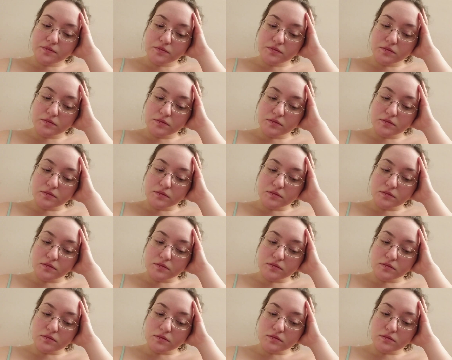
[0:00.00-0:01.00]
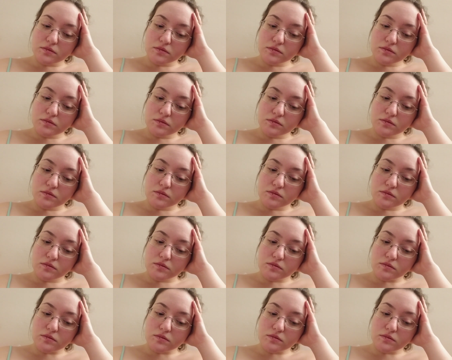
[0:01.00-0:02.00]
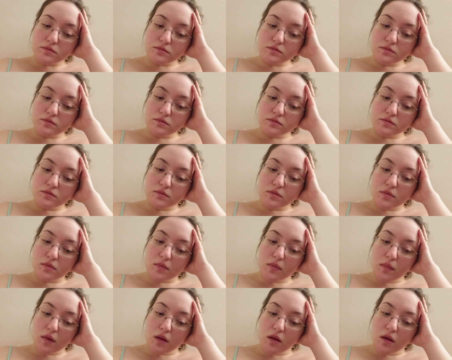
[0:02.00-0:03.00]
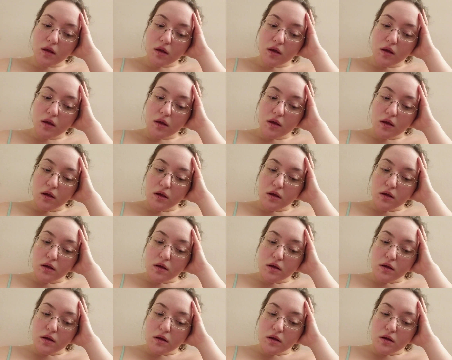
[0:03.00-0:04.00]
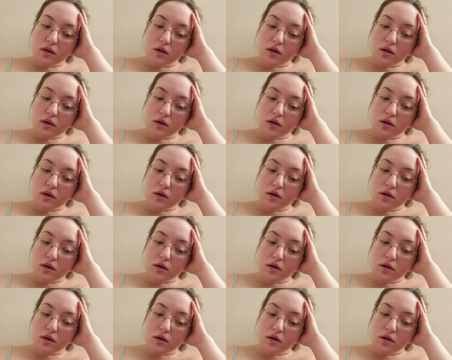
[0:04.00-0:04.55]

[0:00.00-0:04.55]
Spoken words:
[no speech]